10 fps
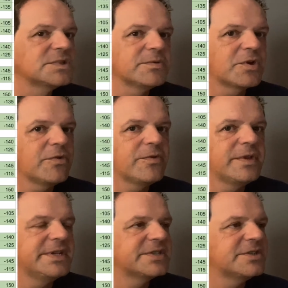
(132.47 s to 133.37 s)
go through
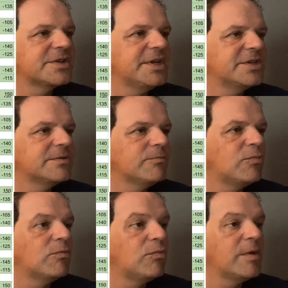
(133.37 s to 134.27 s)
these each
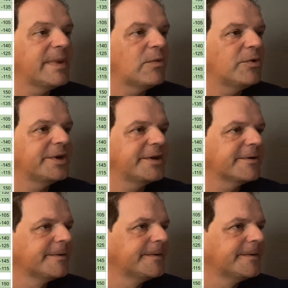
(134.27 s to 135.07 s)
one by one here.